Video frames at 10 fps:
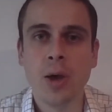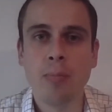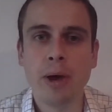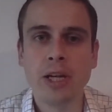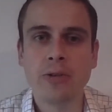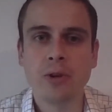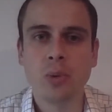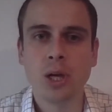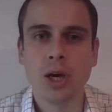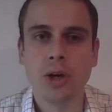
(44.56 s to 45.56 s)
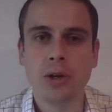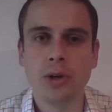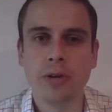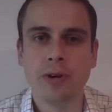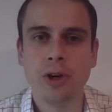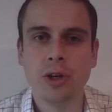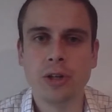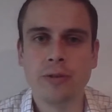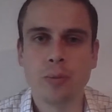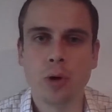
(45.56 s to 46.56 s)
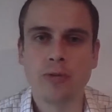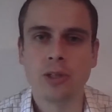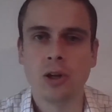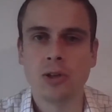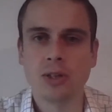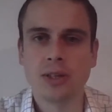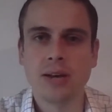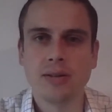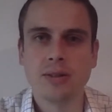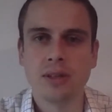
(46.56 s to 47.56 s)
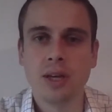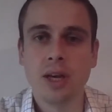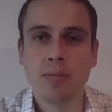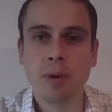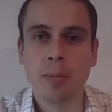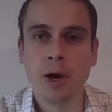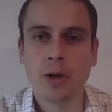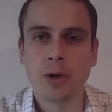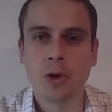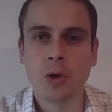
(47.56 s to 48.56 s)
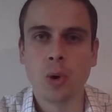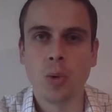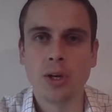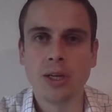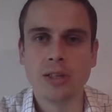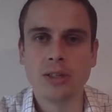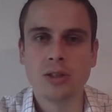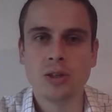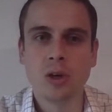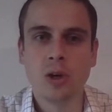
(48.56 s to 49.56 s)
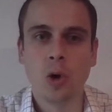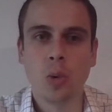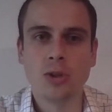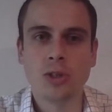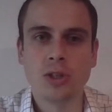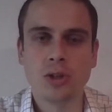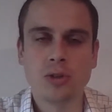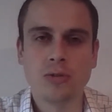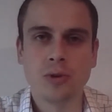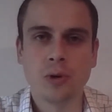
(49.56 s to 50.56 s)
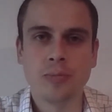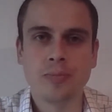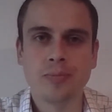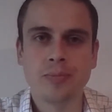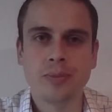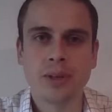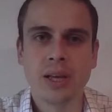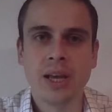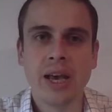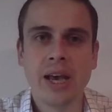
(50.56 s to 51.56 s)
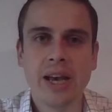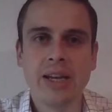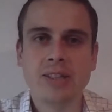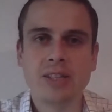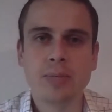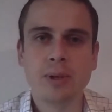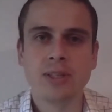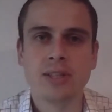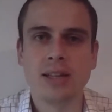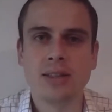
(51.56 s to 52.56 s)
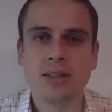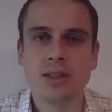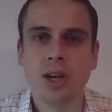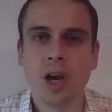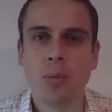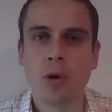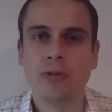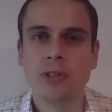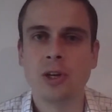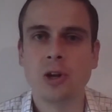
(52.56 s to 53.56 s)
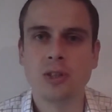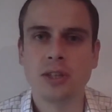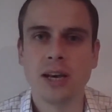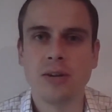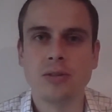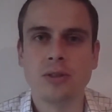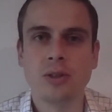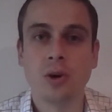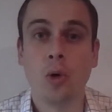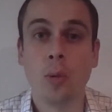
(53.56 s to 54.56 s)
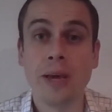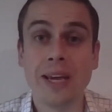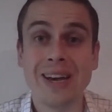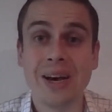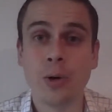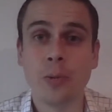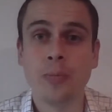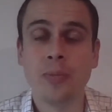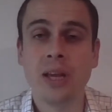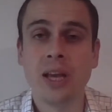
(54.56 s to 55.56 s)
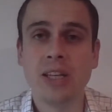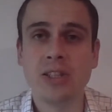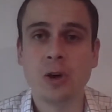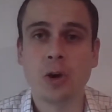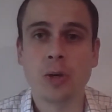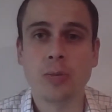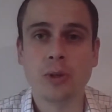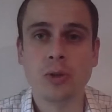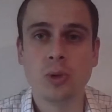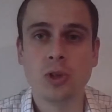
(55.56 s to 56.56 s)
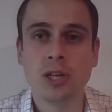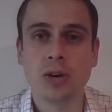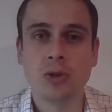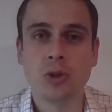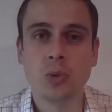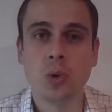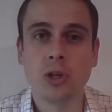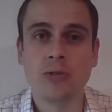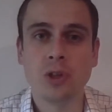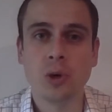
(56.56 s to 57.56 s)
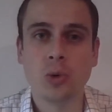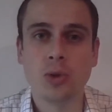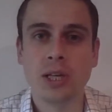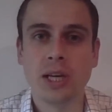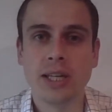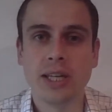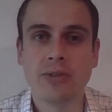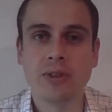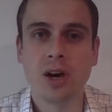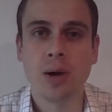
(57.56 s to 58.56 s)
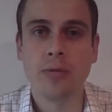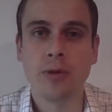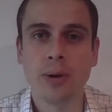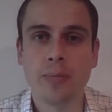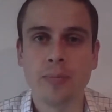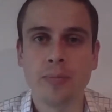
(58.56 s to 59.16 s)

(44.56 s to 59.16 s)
Many of you will have heard of a profit and loss account, but might not know what one is or what it's used for. In its simplest sense, a profit and loss account, or a P&L, is a document which tells you what you've sold in a given time frame,